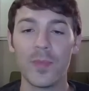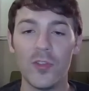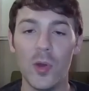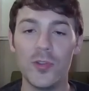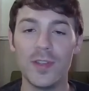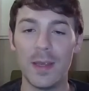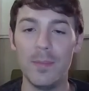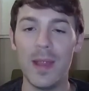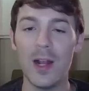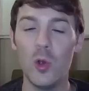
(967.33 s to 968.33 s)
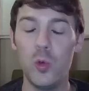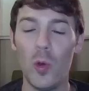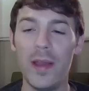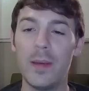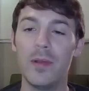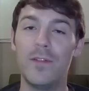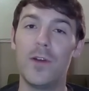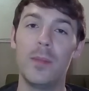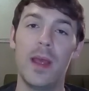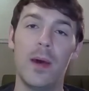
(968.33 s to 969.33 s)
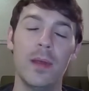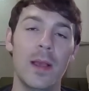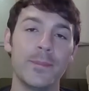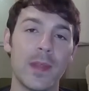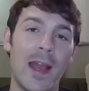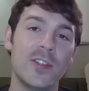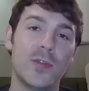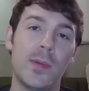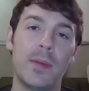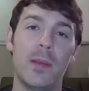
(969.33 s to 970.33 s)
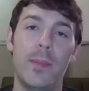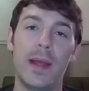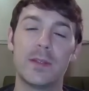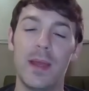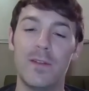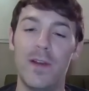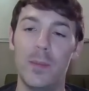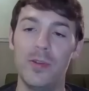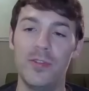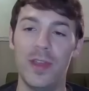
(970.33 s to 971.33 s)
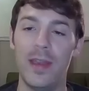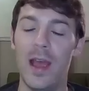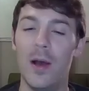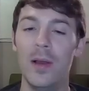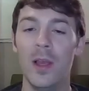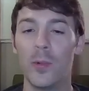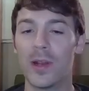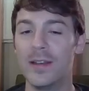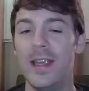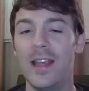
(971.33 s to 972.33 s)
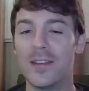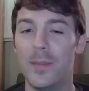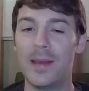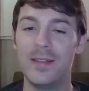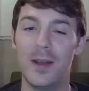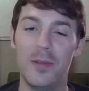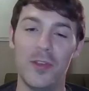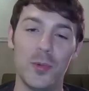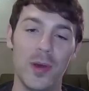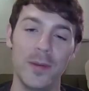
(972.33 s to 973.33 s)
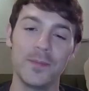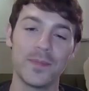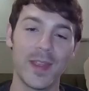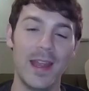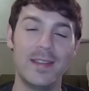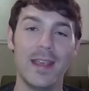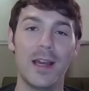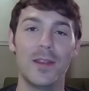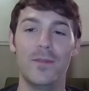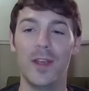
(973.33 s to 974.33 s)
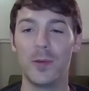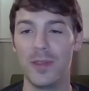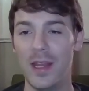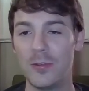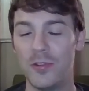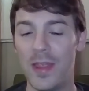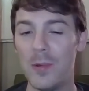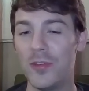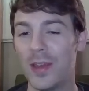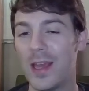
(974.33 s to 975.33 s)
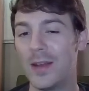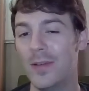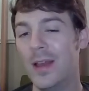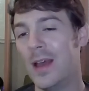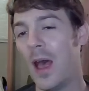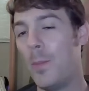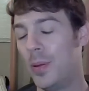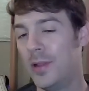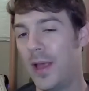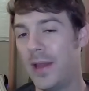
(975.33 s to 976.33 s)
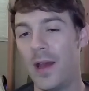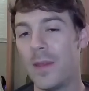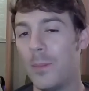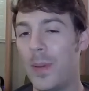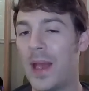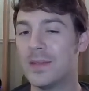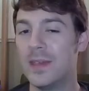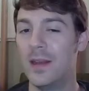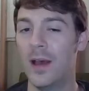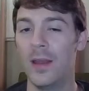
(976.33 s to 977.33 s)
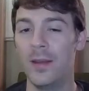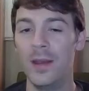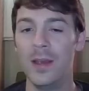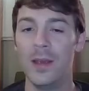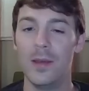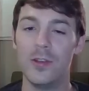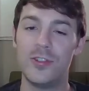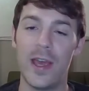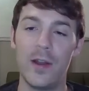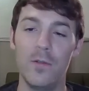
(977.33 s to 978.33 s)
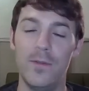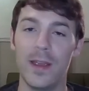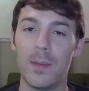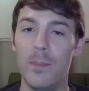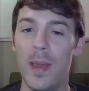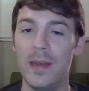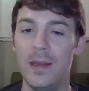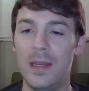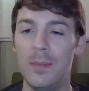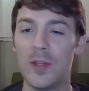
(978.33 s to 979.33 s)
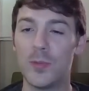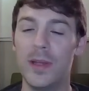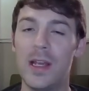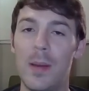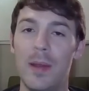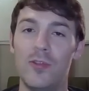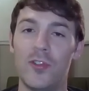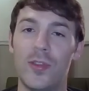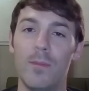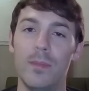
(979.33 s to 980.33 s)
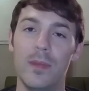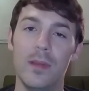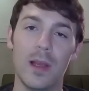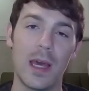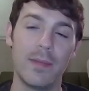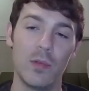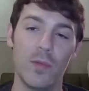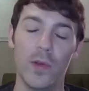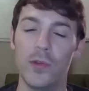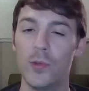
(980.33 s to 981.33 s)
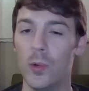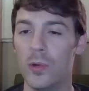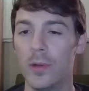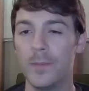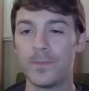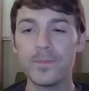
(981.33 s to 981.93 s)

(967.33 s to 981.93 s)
So since I'm not quite able to farm down, I just farm to the back-to-back Fire Punches, and now we're going to take out the Bastiodon with this one, and take out the Vic with the next one. So that was like kind of a play on the Bastiodon Shadow Vic Medi team. That's pretty common. It was just a kind of the reverse order.